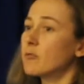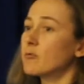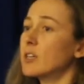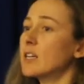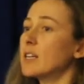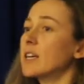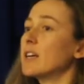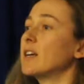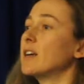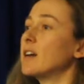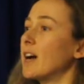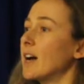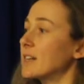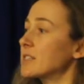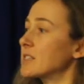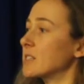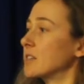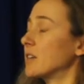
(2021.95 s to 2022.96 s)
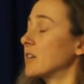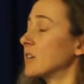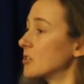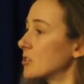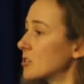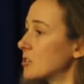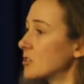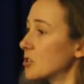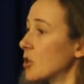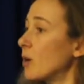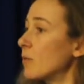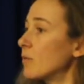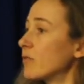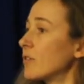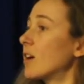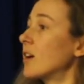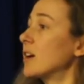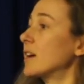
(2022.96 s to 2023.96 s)
ringing at a
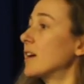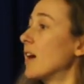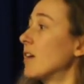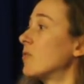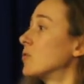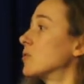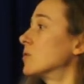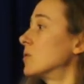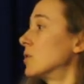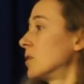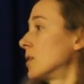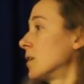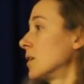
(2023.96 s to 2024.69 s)
top flight level.